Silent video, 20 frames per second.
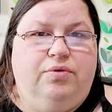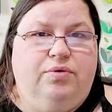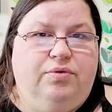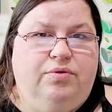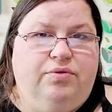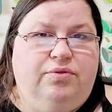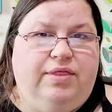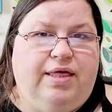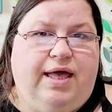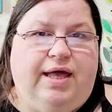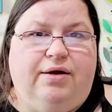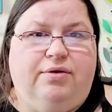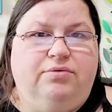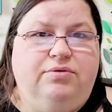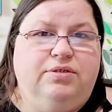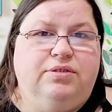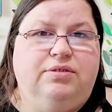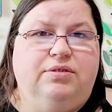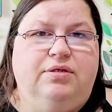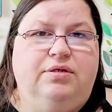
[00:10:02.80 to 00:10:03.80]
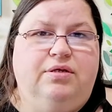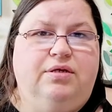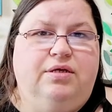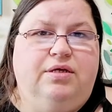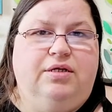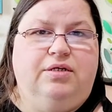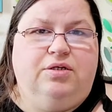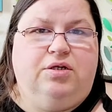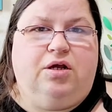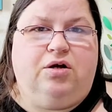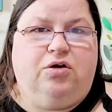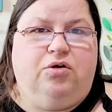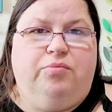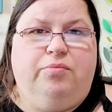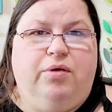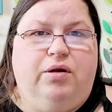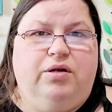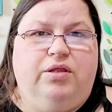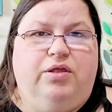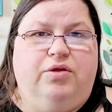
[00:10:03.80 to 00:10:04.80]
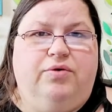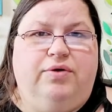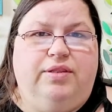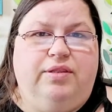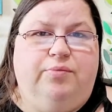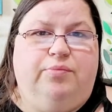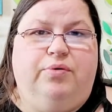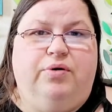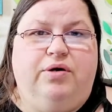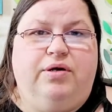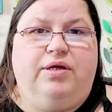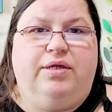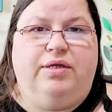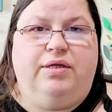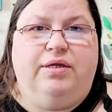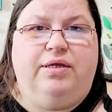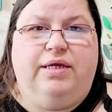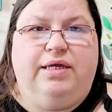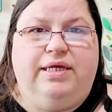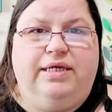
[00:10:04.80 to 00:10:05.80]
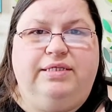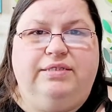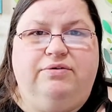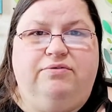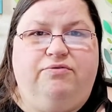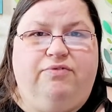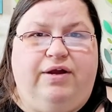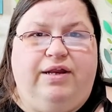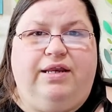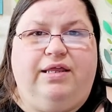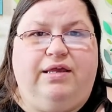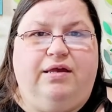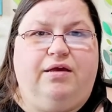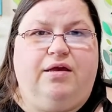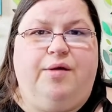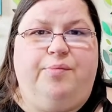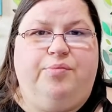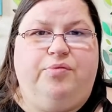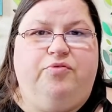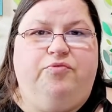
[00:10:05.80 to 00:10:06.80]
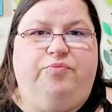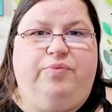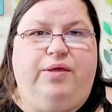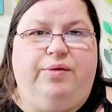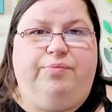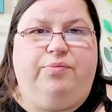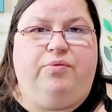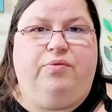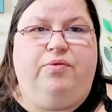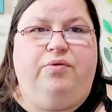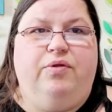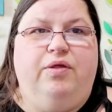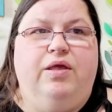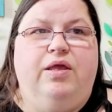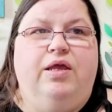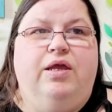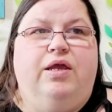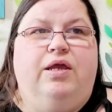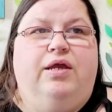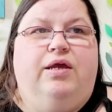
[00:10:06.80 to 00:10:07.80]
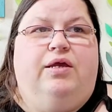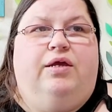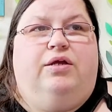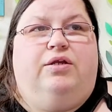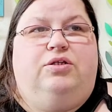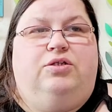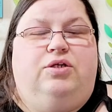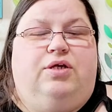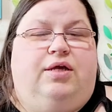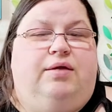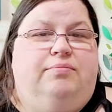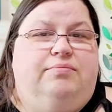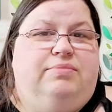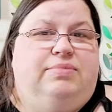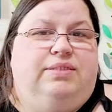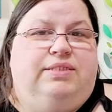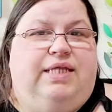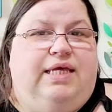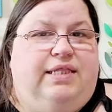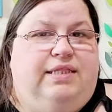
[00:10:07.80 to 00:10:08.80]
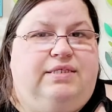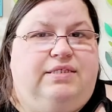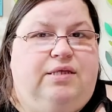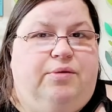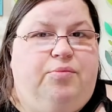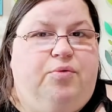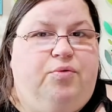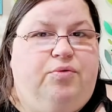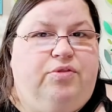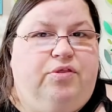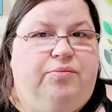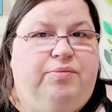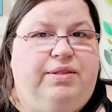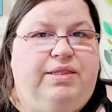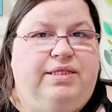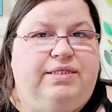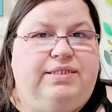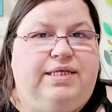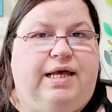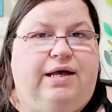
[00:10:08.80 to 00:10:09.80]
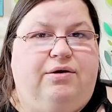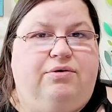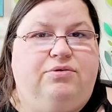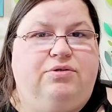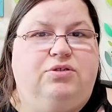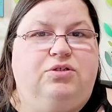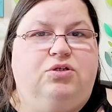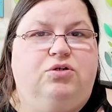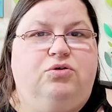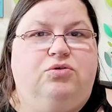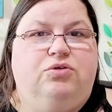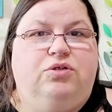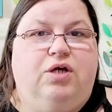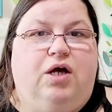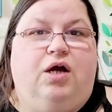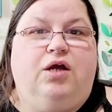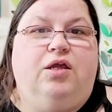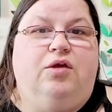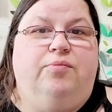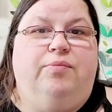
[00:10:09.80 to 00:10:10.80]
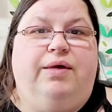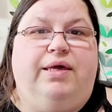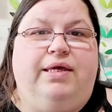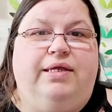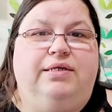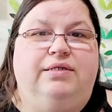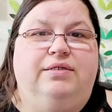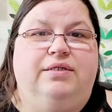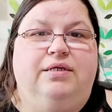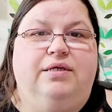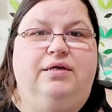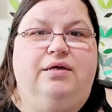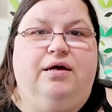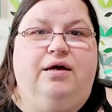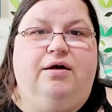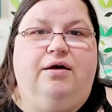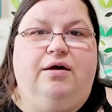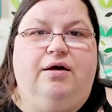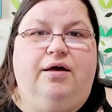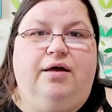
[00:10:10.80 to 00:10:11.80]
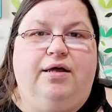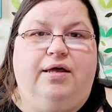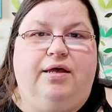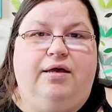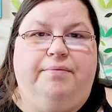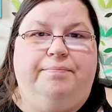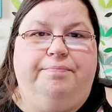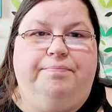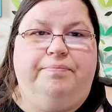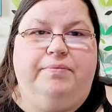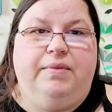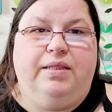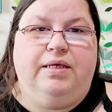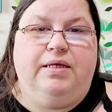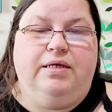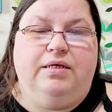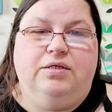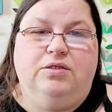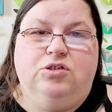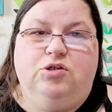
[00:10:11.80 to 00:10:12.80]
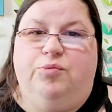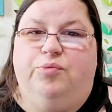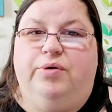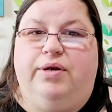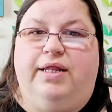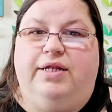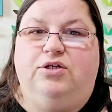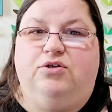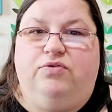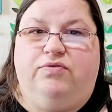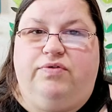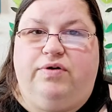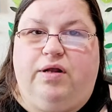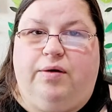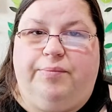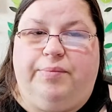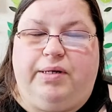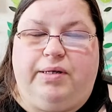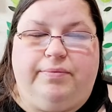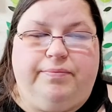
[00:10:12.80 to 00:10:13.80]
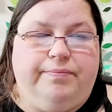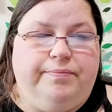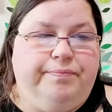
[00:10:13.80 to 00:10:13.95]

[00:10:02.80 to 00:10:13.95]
the house. Dr. Montague in the book is inviting a couple of people to come stay the summer with him in this house to document um, supernatural phenomena